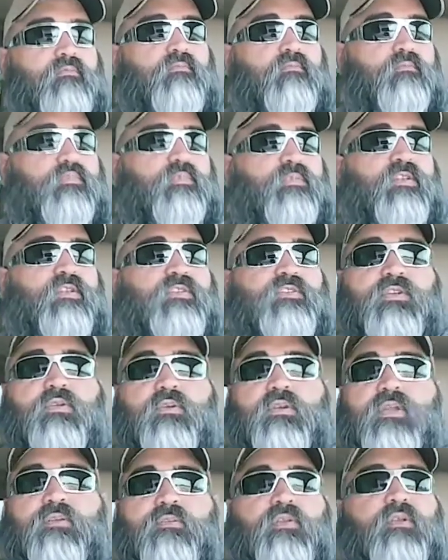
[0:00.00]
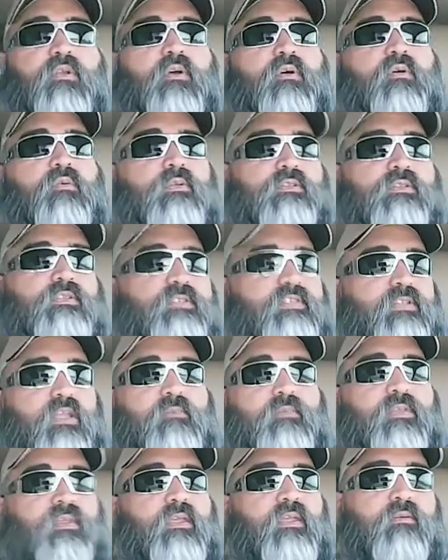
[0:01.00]
Since you don't even know, it's the
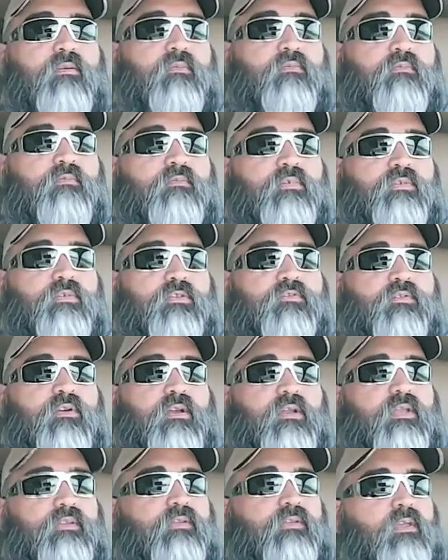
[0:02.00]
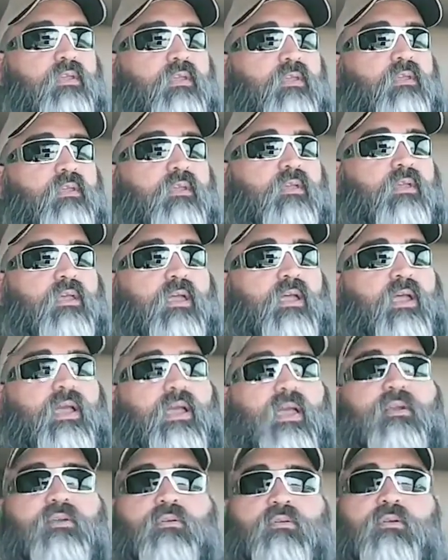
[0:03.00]
same thing with the truck, guys.
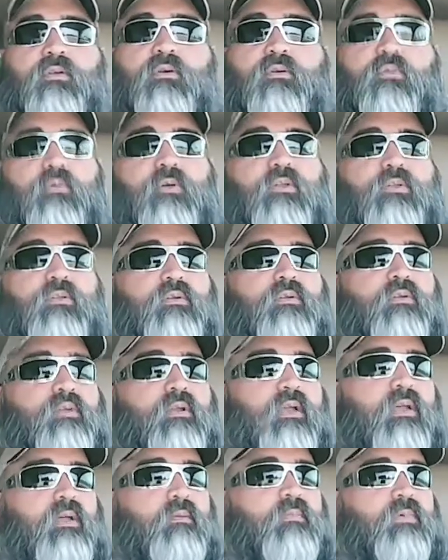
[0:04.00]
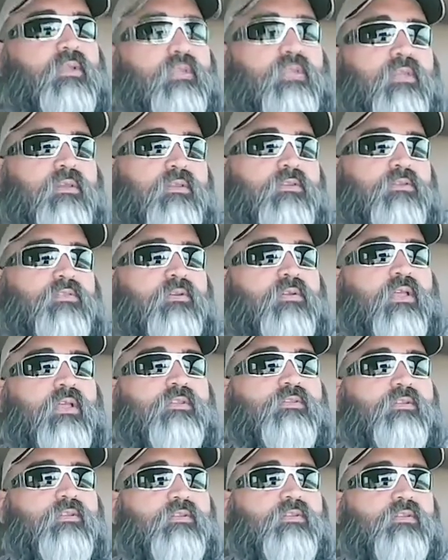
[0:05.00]
I don't know whether I'm going to get into an
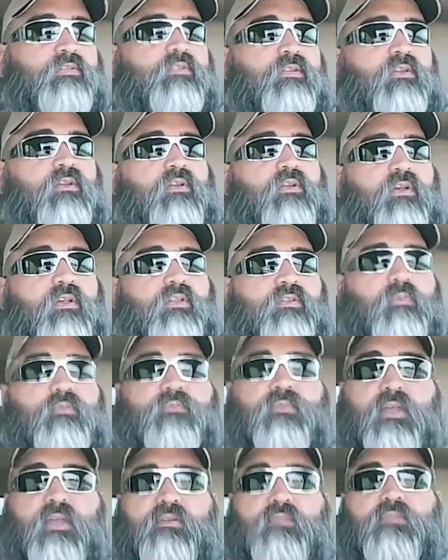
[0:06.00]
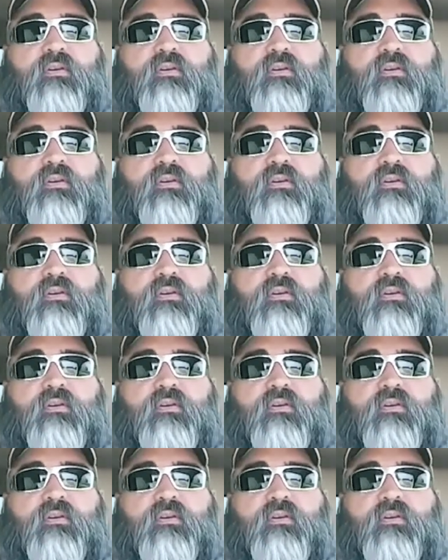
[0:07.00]
accident that's going to cost me $500